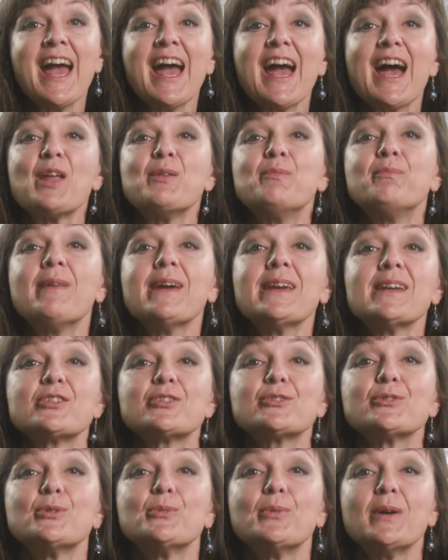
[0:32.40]
And make
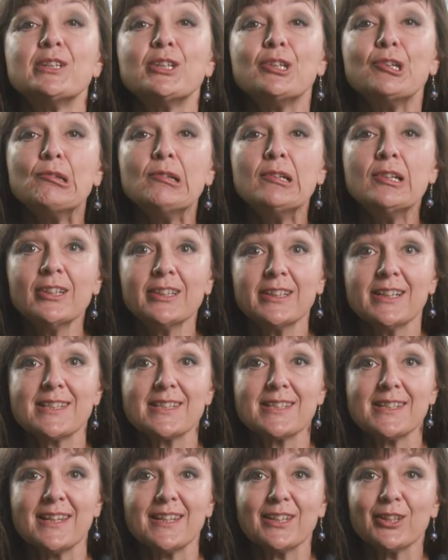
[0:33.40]
sure when you look
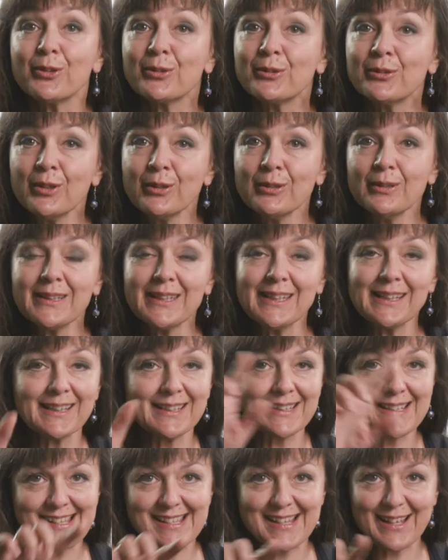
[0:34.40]
at it, you're not looking
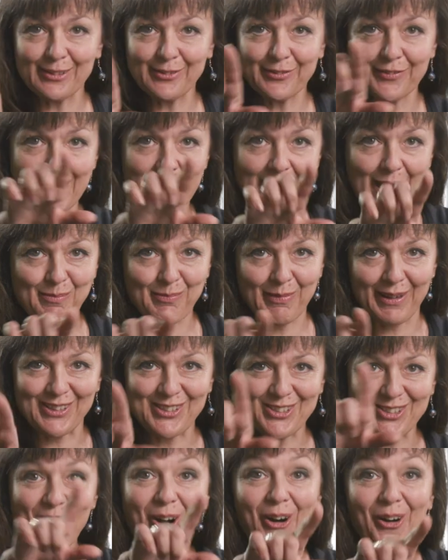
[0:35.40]
at the selfie
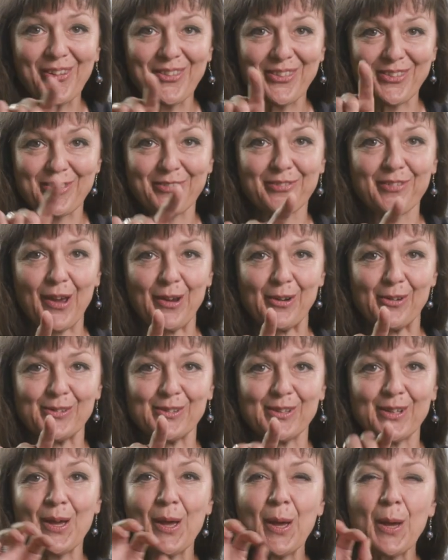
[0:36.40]
image on the phone,